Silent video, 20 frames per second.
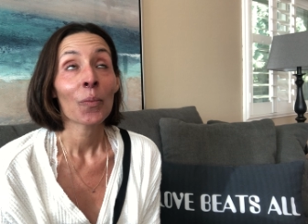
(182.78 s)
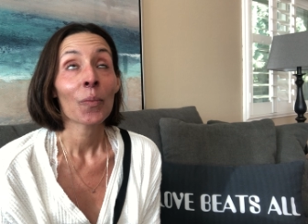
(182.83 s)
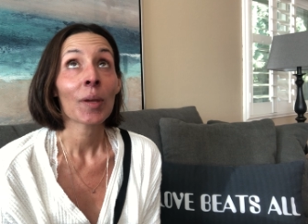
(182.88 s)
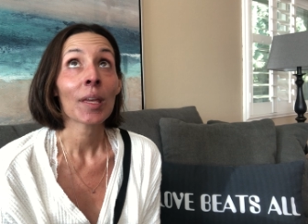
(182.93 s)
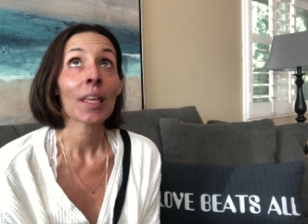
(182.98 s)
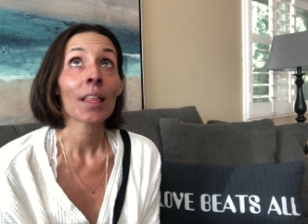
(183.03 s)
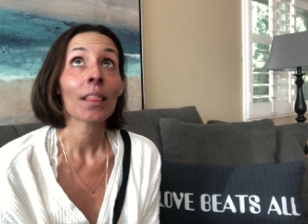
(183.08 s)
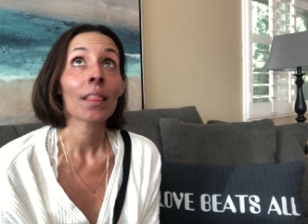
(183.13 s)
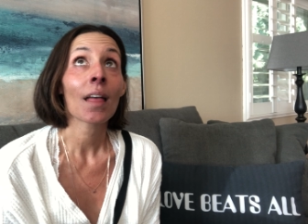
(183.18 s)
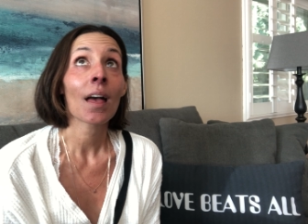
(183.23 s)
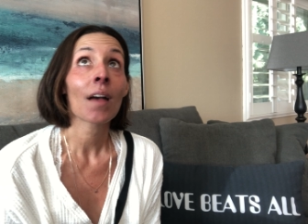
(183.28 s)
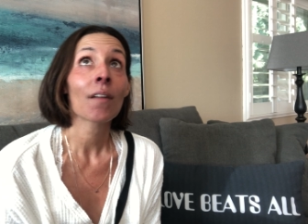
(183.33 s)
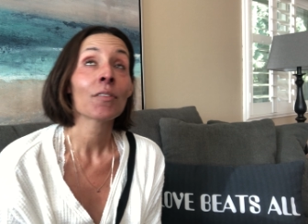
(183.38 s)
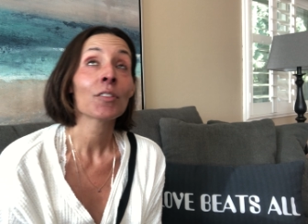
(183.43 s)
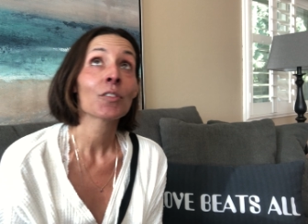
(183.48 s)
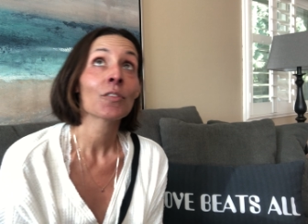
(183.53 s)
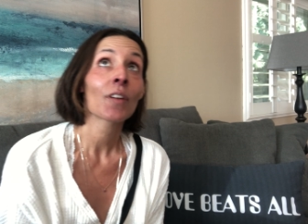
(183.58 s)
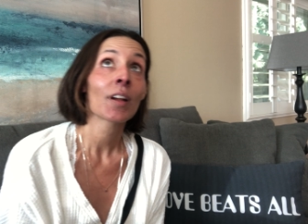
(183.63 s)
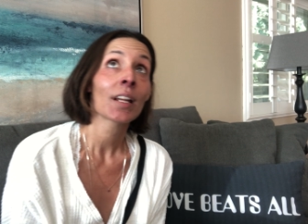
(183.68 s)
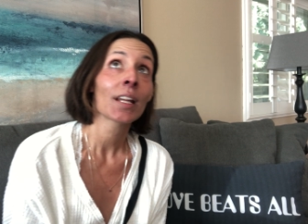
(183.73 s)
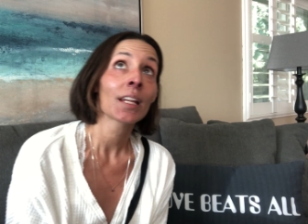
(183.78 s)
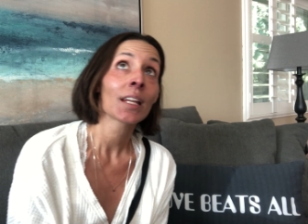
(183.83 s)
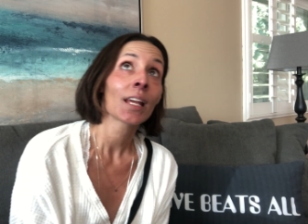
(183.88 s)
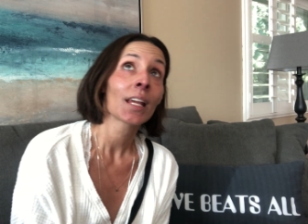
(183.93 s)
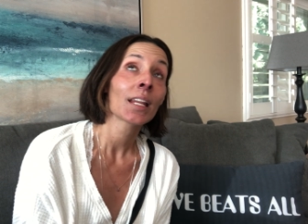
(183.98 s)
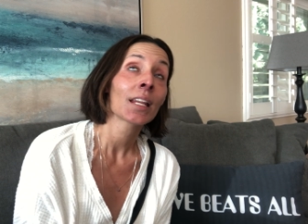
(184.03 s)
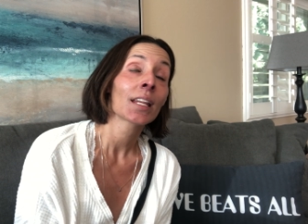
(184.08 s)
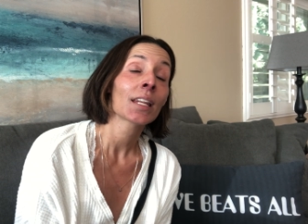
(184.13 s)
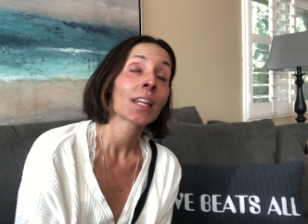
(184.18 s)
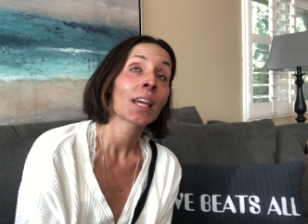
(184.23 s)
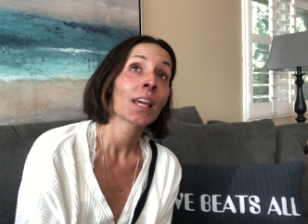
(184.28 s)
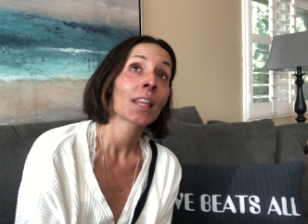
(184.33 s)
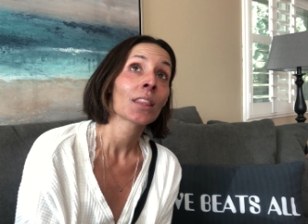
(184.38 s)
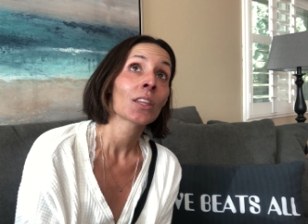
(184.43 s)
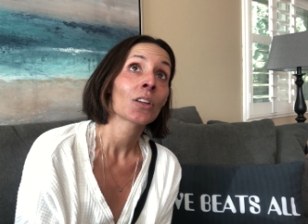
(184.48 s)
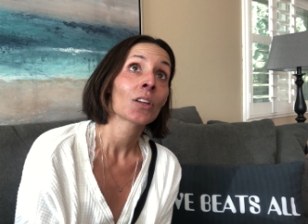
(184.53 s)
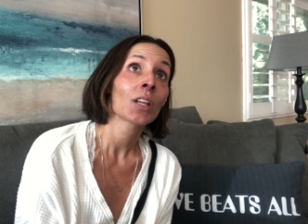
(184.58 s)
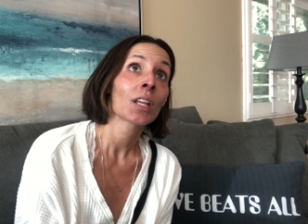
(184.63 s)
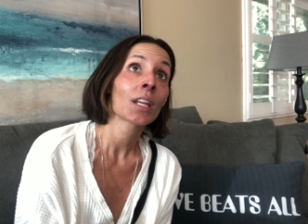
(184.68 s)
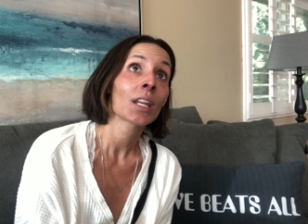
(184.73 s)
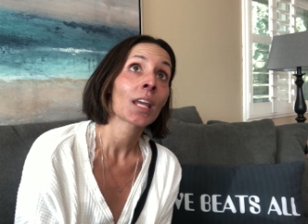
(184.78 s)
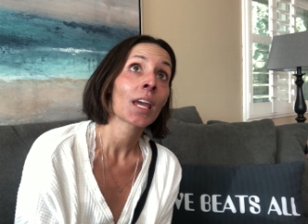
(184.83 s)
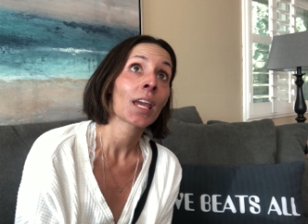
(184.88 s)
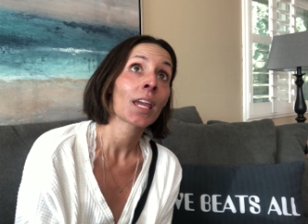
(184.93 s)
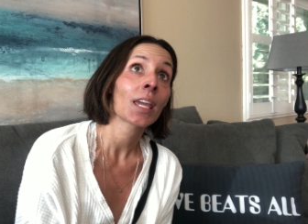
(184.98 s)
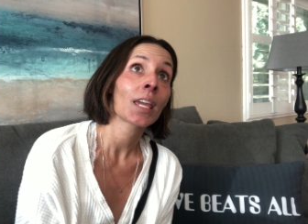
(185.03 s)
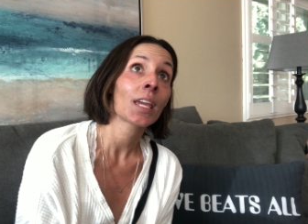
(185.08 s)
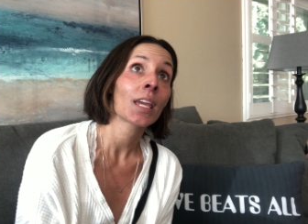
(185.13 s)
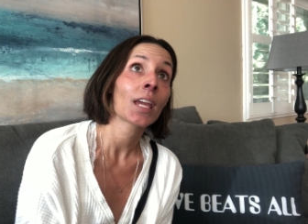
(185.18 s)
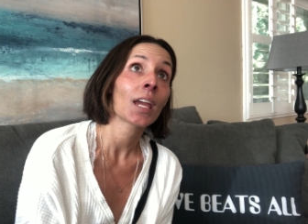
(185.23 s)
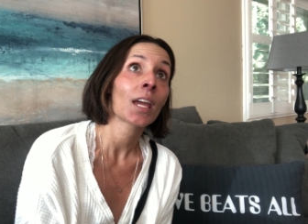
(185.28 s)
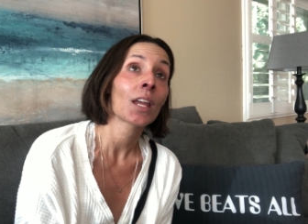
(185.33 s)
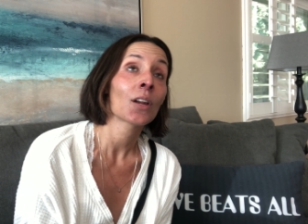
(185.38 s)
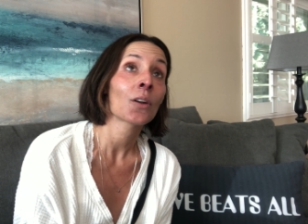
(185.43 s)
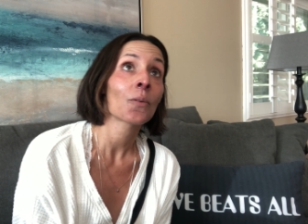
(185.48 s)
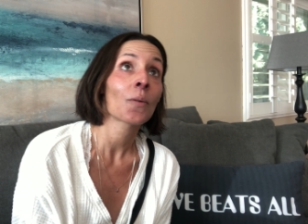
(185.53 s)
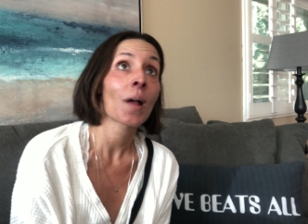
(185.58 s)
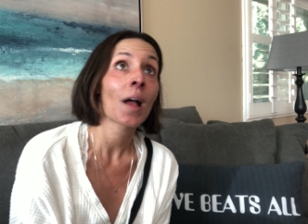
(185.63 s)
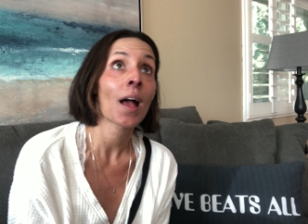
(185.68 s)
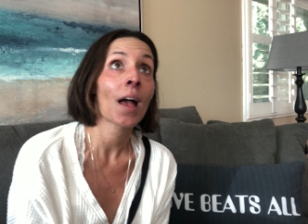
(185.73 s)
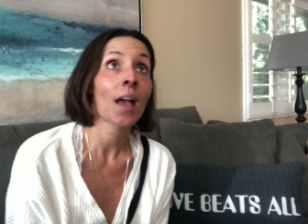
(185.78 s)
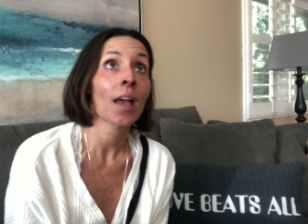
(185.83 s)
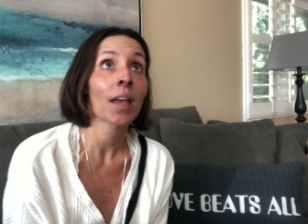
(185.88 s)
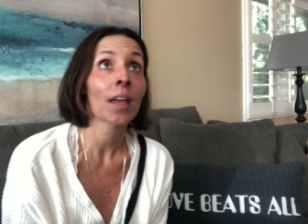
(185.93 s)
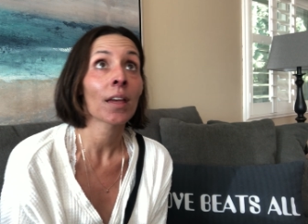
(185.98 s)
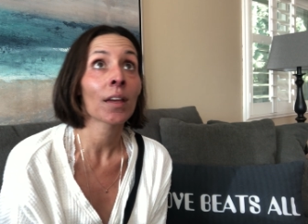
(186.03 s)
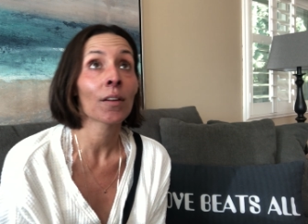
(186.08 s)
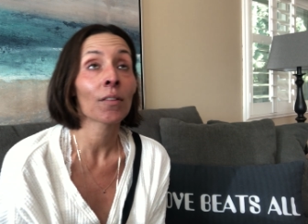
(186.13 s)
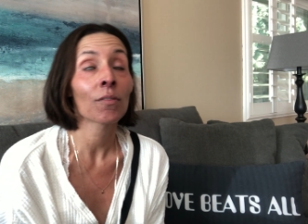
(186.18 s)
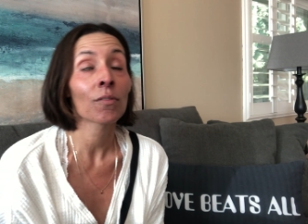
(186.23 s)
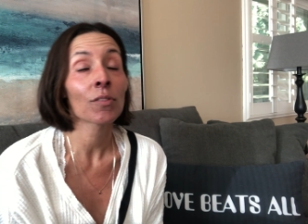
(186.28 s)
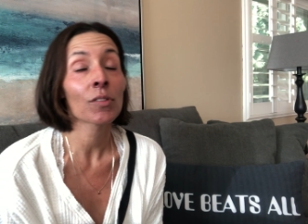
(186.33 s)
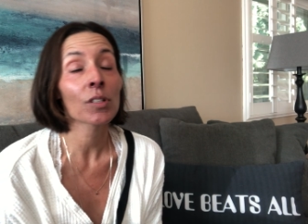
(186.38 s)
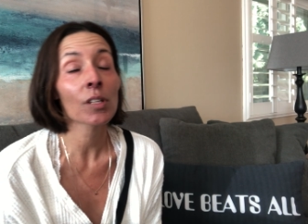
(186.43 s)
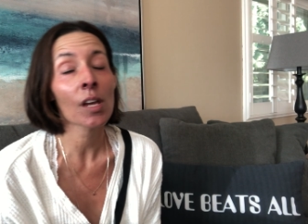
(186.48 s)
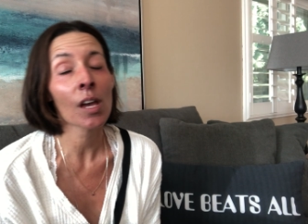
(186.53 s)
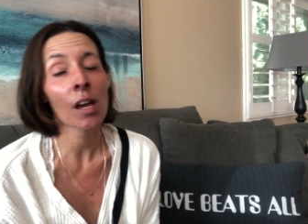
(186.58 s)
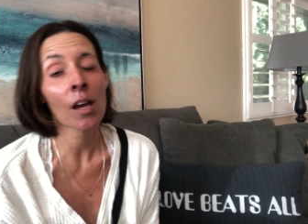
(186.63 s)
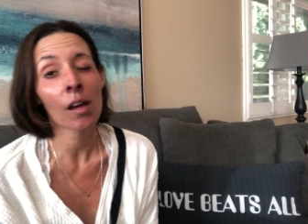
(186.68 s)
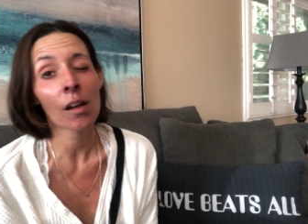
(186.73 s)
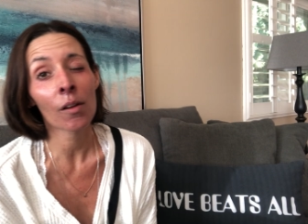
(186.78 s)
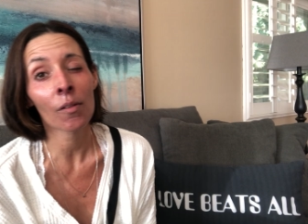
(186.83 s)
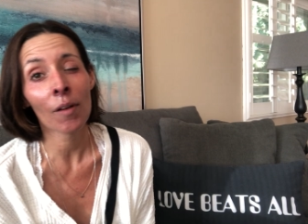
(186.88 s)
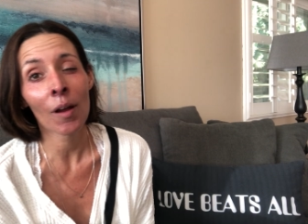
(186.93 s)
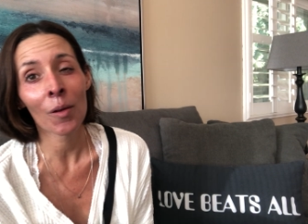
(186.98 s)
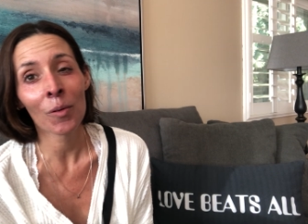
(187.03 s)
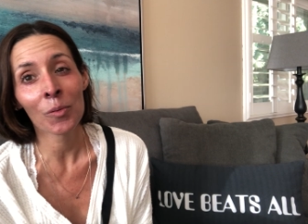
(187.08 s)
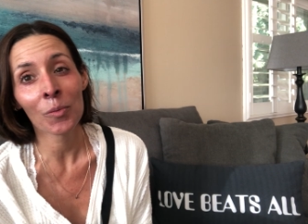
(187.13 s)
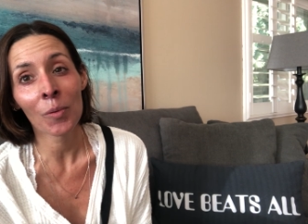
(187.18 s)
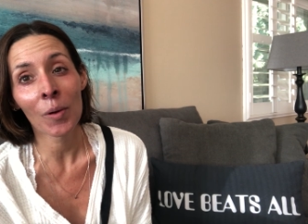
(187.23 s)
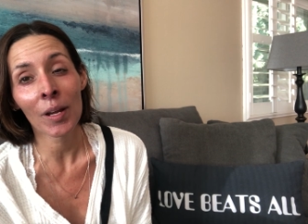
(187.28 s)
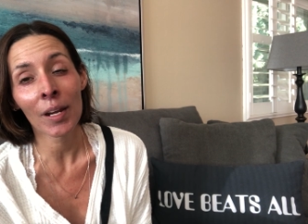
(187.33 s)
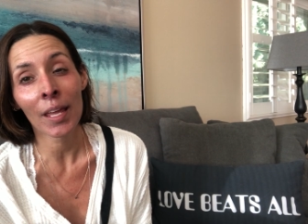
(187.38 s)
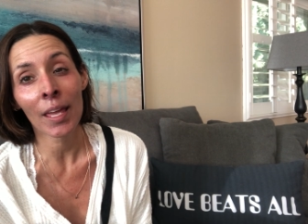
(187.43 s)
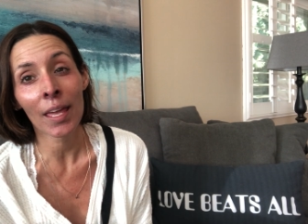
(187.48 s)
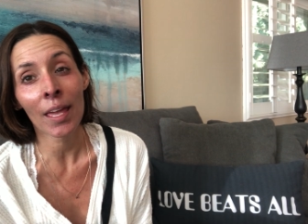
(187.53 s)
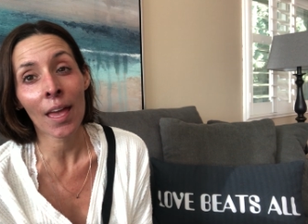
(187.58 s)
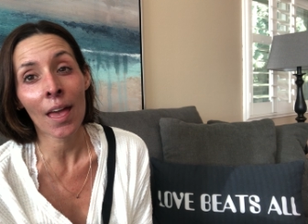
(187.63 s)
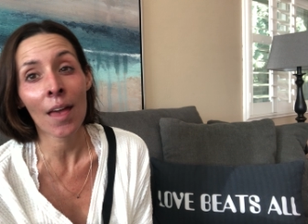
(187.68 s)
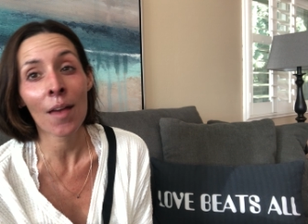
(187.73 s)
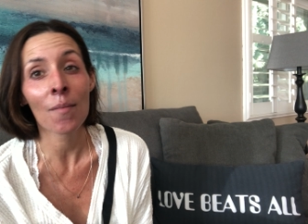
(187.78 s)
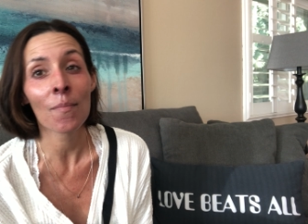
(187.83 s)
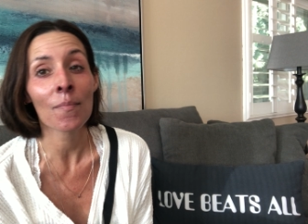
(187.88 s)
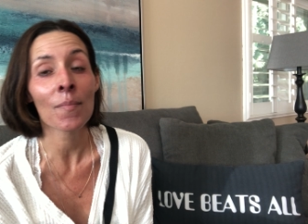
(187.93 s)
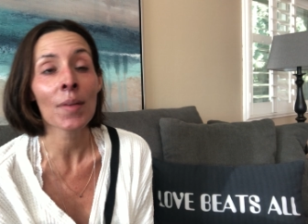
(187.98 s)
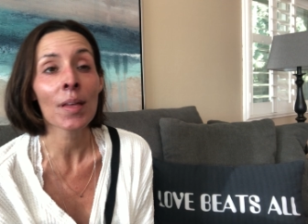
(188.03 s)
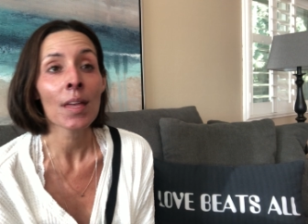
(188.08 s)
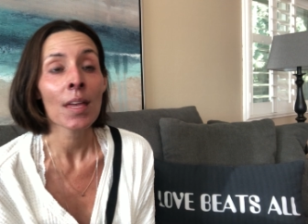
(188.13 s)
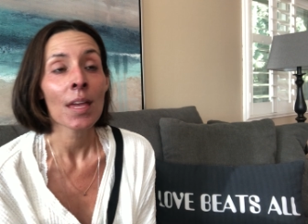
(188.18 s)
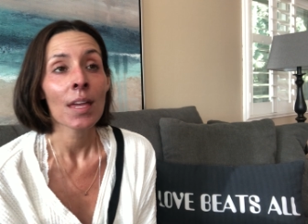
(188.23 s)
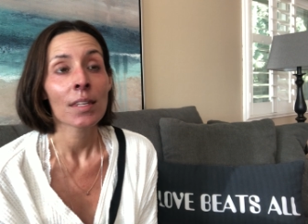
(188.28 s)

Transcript: we left Friday night at 9.30 at night and arrived at around 1 a.m.